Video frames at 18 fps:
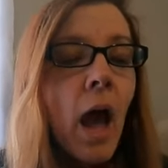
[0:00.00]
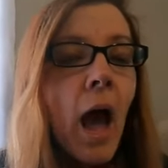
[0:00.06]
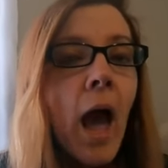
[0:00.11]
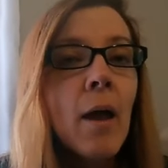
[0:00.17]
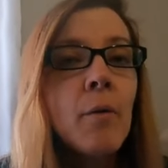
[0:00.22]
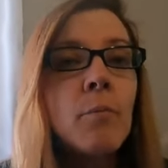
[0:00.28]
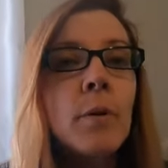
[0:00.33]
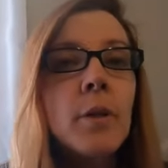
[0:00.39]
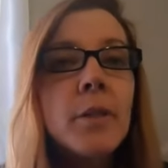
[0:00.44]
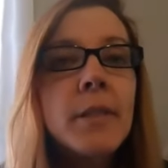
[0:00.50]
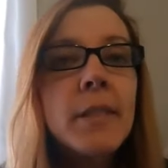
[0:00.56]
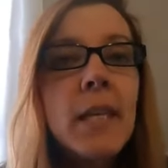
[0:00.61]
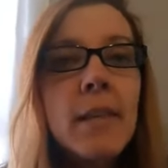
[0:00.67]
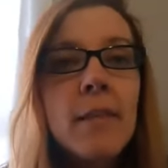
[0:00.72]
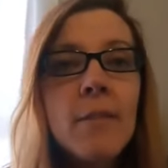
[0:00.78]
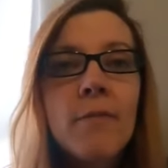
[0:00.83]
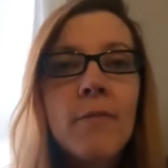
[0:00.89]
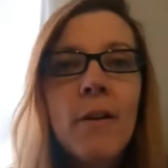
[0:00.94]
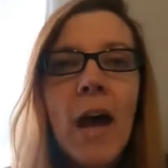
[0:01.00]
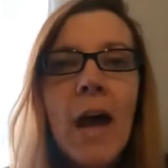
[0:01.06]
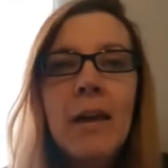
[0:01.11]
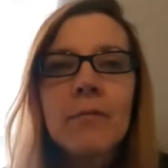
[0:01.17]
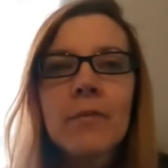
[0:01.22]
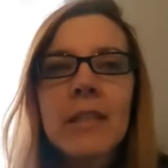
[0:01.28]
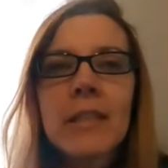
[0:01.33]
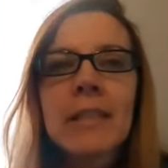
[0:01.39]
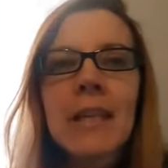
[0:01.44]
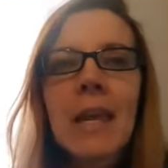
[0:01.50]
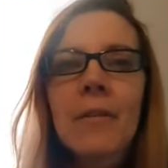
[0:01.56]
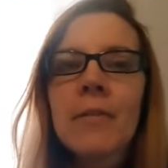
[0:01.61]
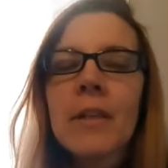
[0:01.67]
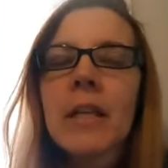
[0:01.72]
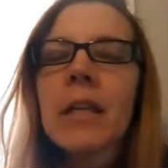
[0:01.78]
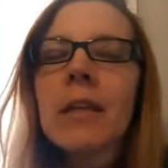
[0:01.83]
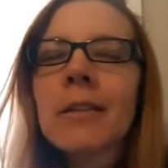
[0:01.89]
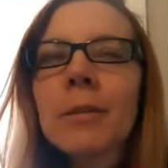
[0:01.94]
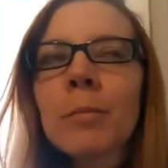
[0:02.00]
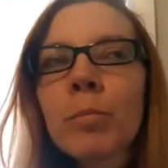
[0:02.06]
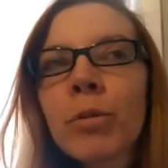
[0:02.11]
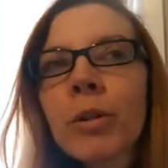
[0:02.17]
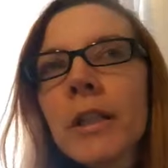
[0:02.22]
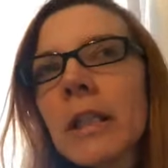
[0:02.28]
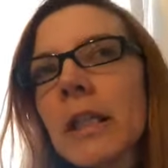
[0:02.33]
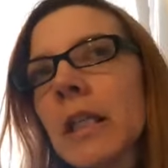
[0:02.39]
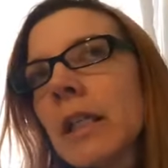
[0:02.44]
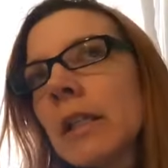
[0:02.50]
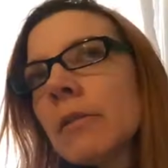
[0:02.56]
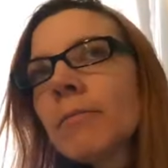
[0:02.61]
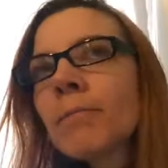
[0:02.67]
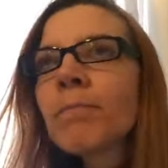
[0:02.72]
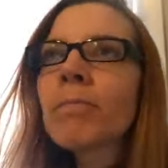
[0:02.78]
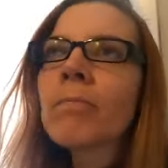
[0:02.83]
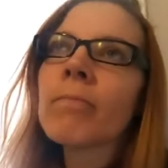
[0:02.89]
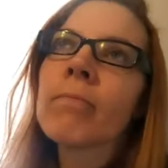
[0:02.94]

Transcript: I will say the five to seven is pretty